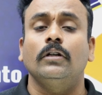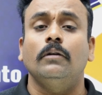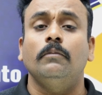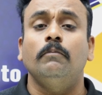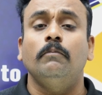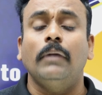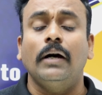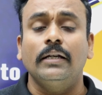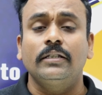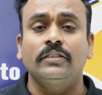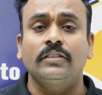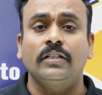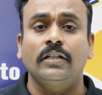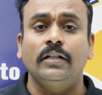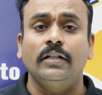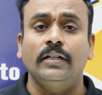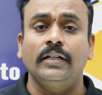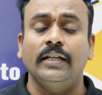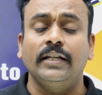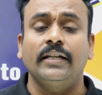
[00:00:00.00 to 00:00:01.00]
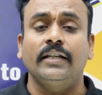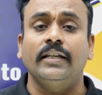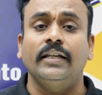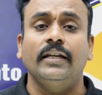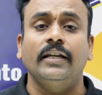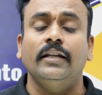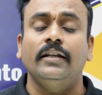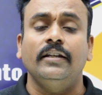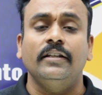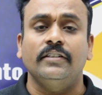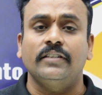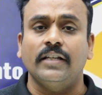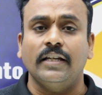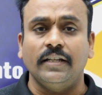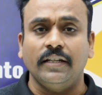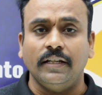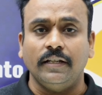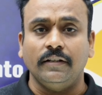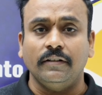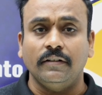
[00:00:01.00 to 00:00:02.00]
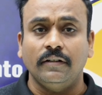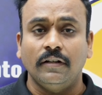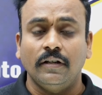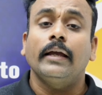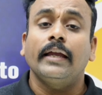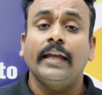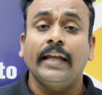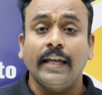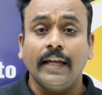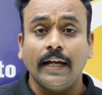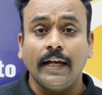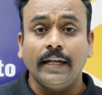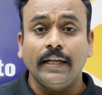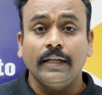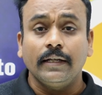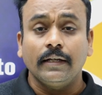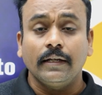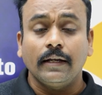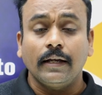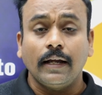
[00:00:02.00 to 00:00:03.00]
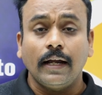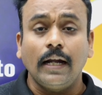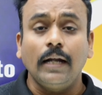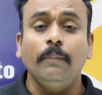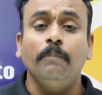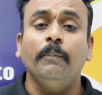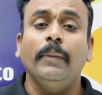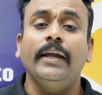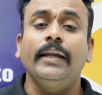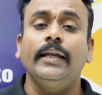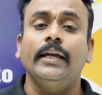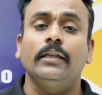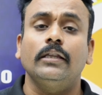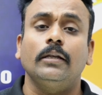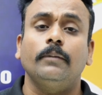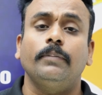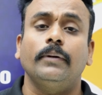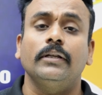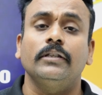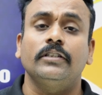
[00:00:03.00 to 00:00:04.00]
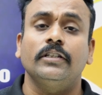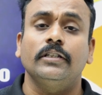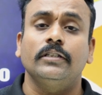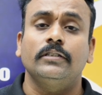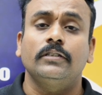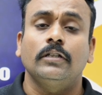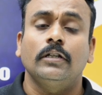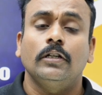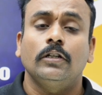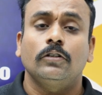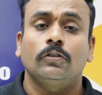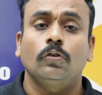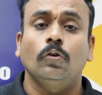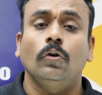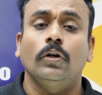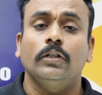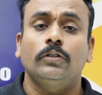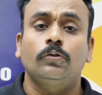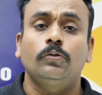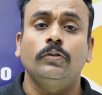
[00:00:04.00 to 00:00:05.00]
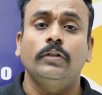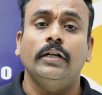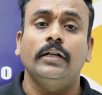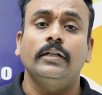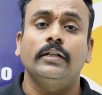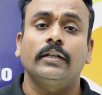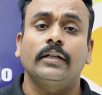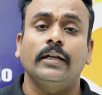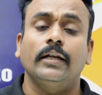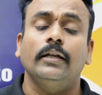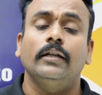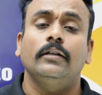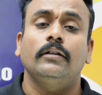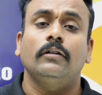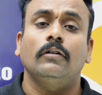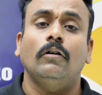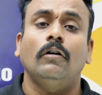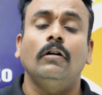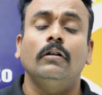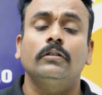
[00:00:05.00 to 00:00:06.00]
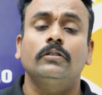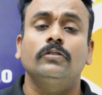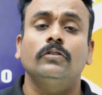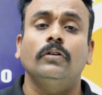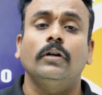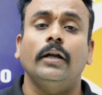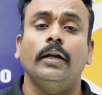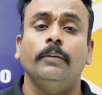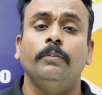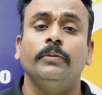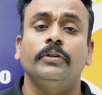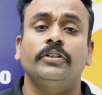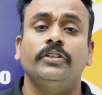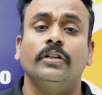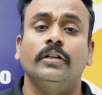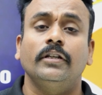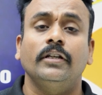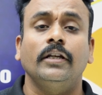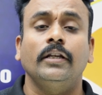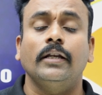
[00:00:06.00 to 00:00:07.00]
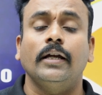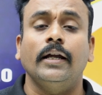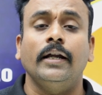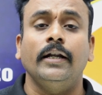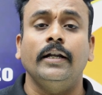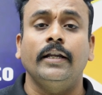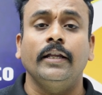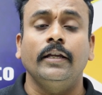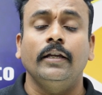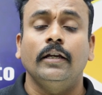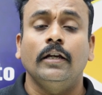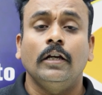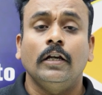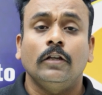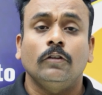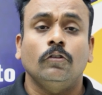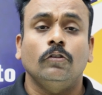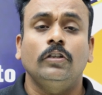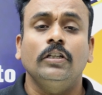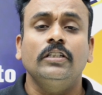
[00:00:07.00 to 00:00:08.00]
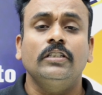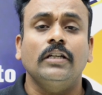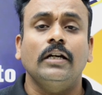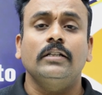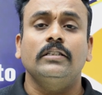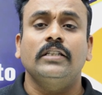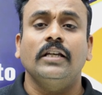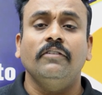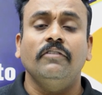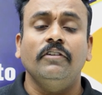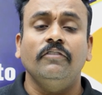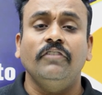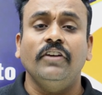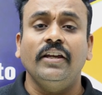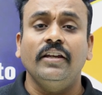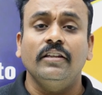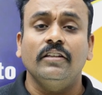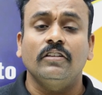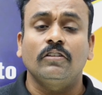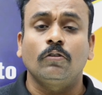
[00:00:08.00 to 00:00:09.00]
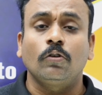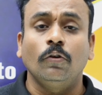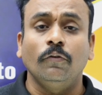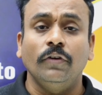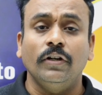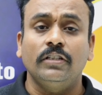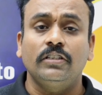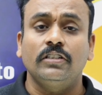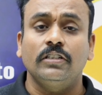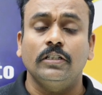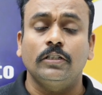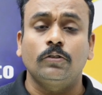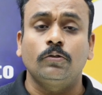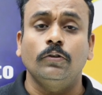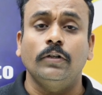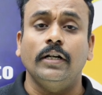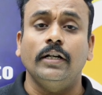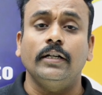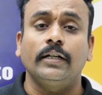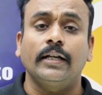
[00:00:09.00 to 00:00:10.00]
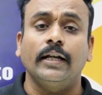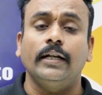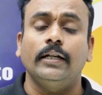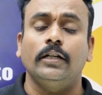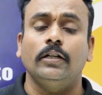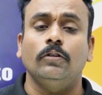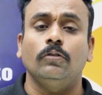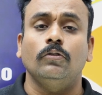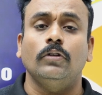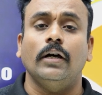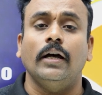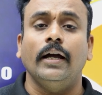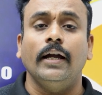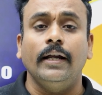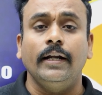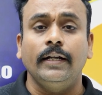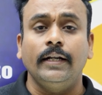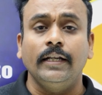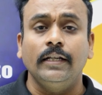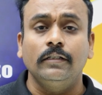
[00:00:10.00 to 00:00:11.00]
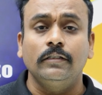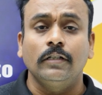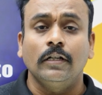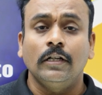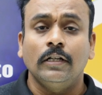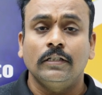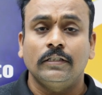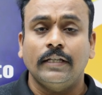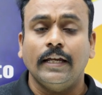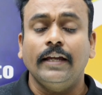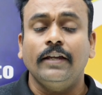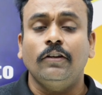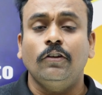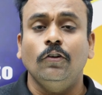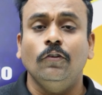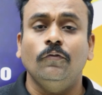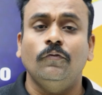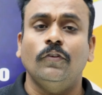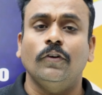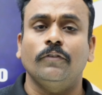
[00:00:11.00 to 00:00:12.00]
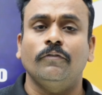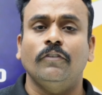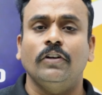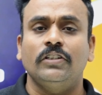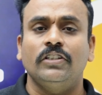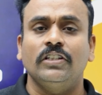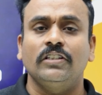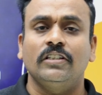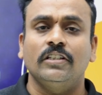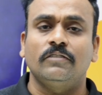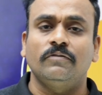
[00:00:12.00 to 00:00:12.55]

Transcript: the master degree in designing, AI and many other branches. So student get also admission in IIT. So these are 7 ways through which student get into the IITs. Thank you for watching